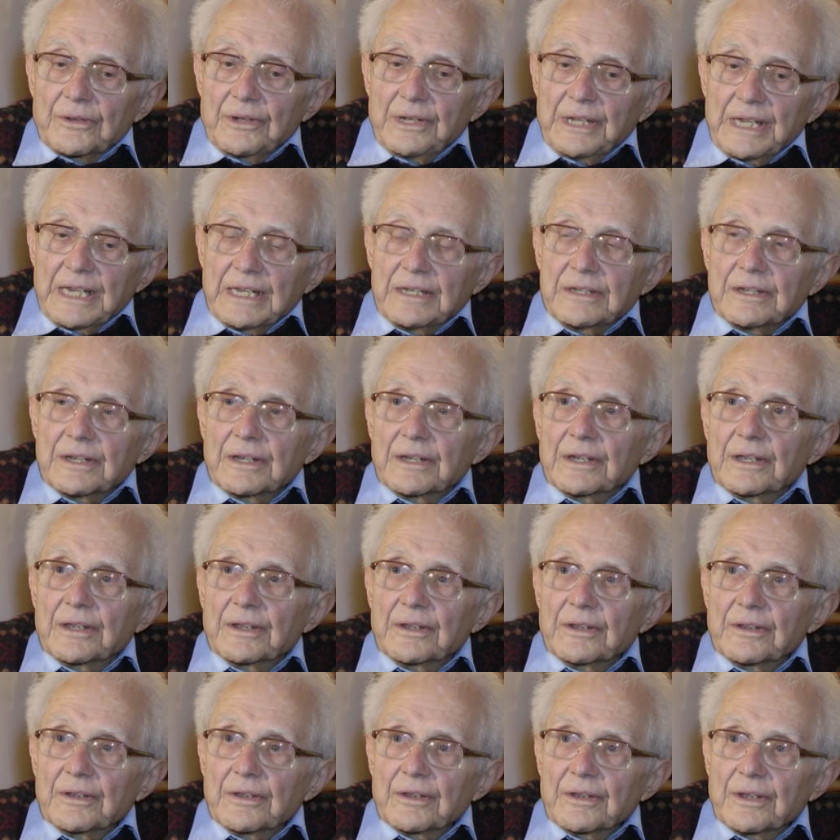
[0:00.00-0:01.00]
the
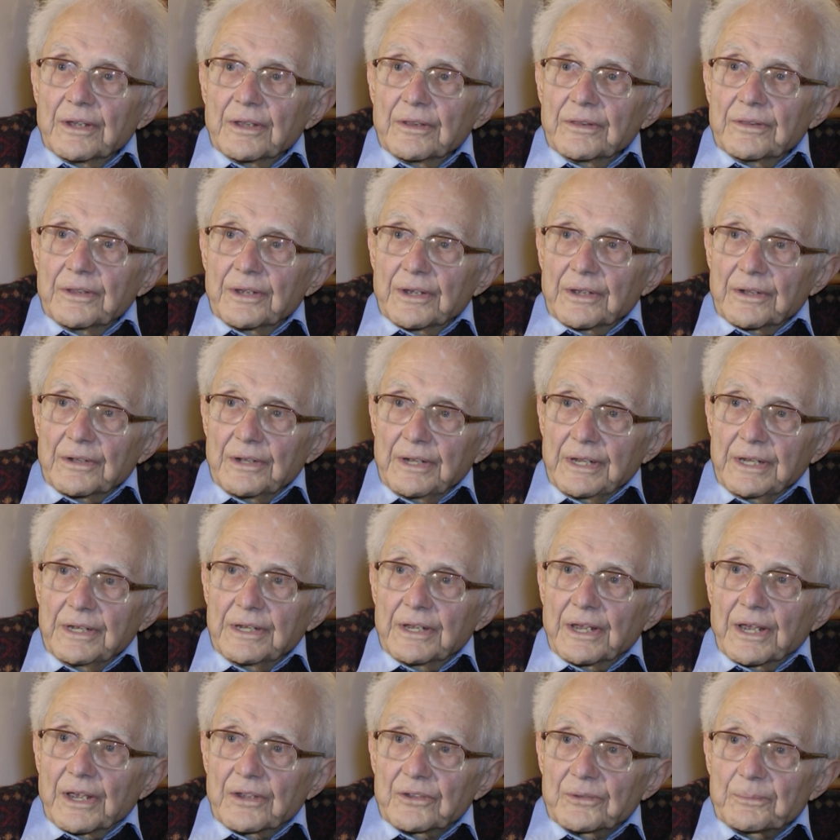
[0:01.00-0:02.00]

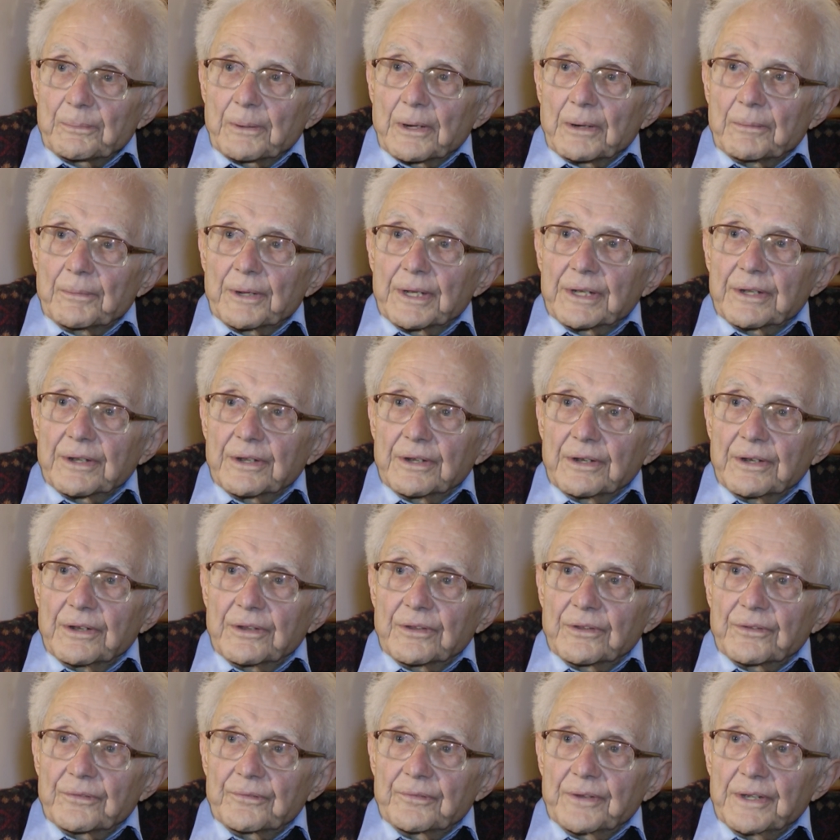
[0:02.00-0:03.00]
leading experimenter in
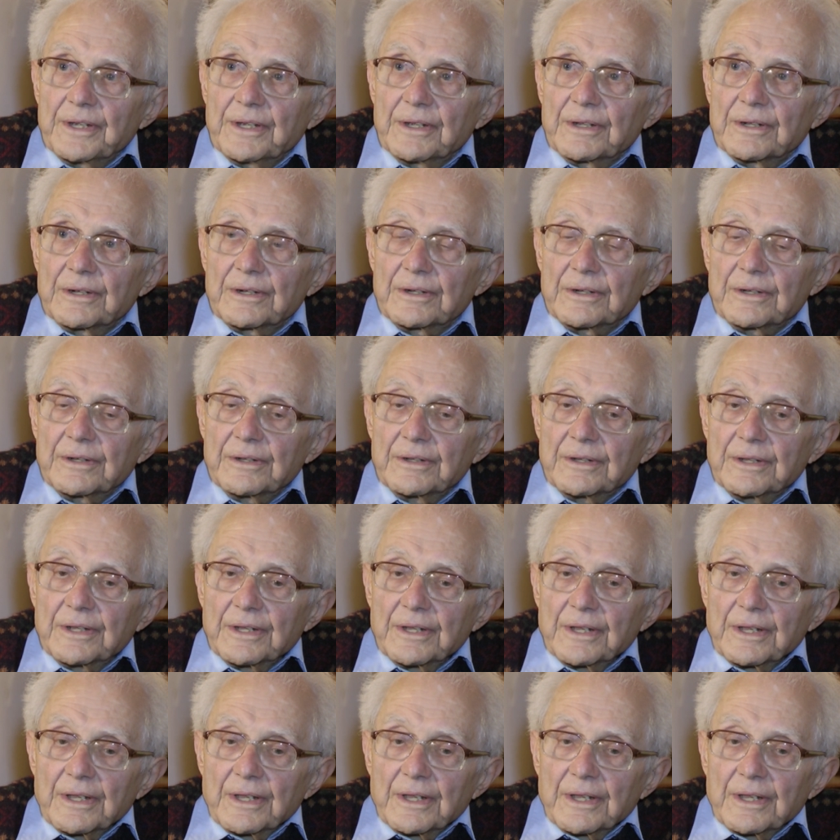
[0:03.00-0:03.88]
his field,